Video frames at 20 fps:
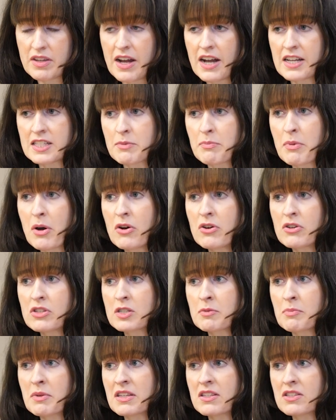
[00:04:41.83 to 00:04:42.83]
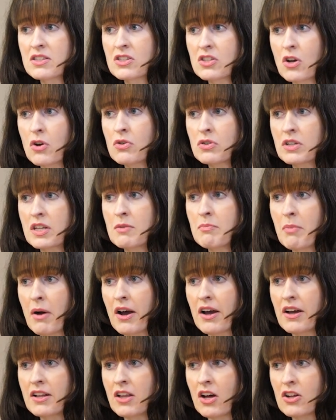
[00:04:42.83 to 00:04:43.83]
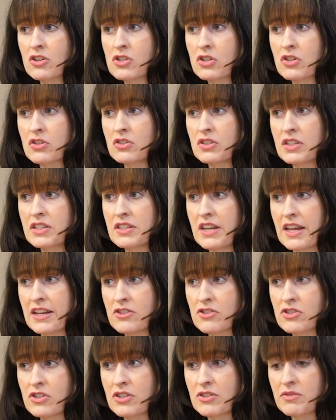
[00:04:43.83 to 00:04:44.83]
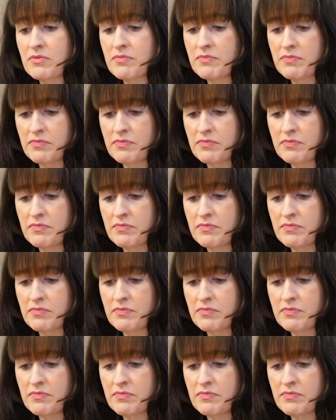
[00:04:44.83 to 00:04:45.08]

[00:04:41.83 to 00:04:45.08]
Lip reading: as opposed to being solely biological in nature.